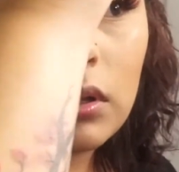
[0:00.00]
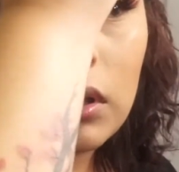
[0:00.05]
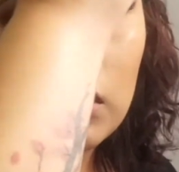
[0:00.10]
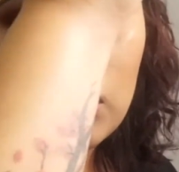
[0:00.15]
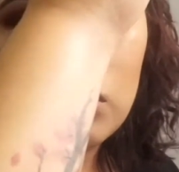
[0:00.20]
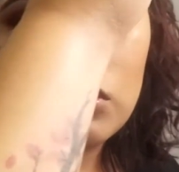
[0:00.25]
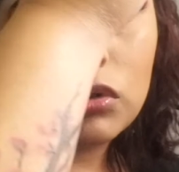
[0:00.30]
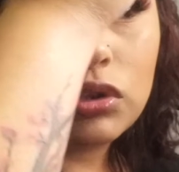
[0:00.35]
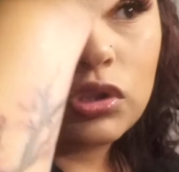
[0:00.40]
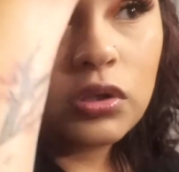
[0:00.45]

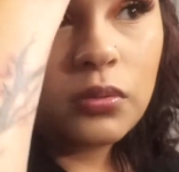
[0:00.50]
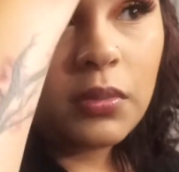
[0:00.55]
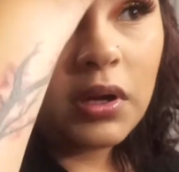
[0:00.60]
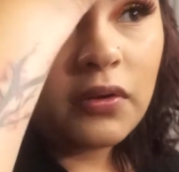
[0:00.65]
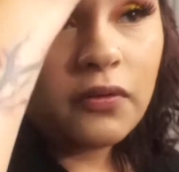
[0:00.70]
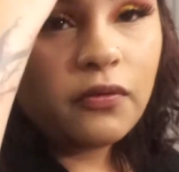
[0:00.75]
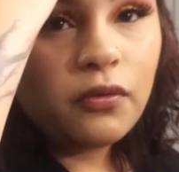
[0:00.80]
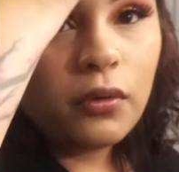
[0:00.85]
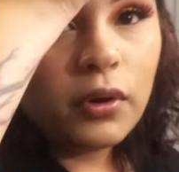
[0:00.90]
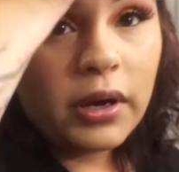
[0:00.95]
Go to my
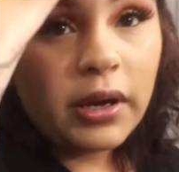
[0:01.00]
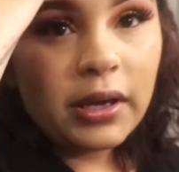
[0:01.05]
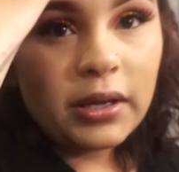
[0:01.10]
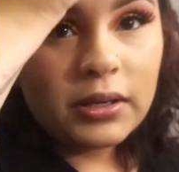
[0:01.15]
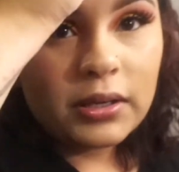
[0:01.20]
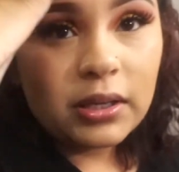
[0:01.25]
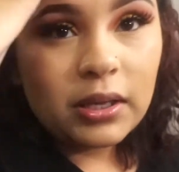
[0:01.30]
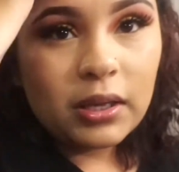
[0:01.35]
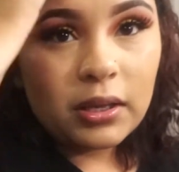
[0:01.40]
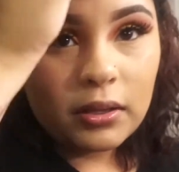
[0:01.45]
forehead
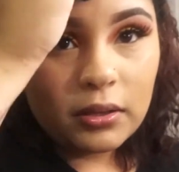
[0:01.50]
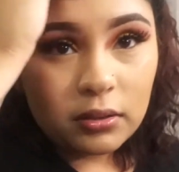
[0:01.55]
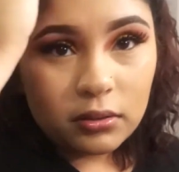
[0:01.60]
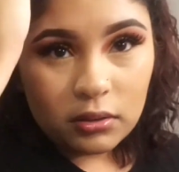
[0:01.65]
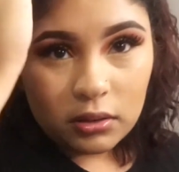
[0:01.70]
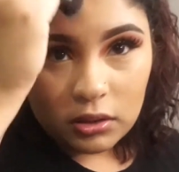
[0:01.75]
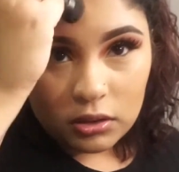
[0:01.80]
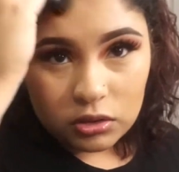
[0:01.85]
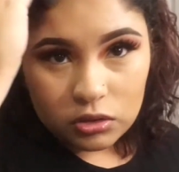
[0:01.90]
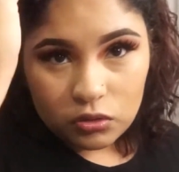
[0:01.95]
again
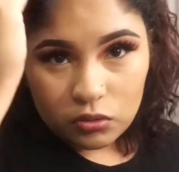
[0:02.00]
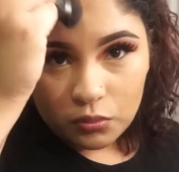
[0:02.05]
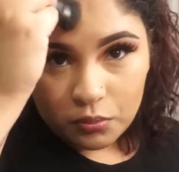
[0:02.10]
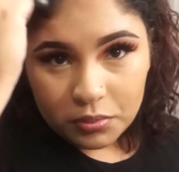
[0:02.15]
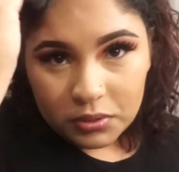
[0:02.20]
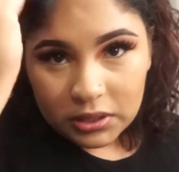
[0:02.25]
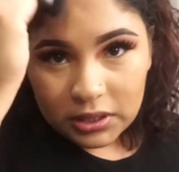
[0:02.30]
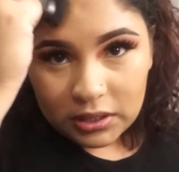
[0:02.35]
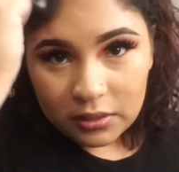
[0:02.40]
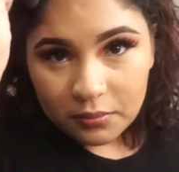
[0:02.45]
and
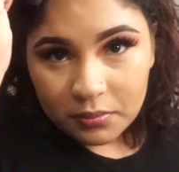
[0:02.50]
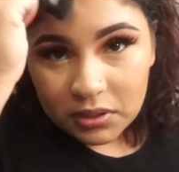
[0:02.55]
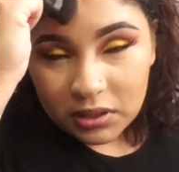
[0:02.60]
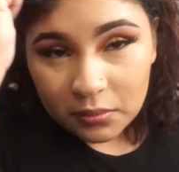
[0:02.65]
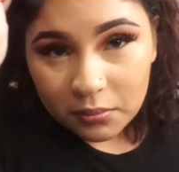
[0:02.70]
blend.